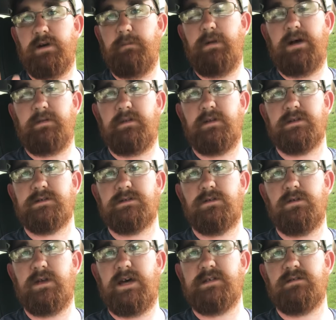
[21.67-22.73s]
about this
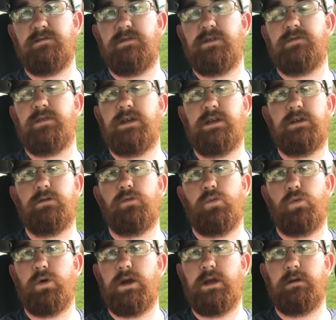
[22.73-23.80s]
2015
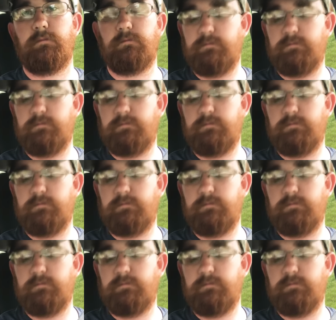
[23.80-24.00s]
Ram.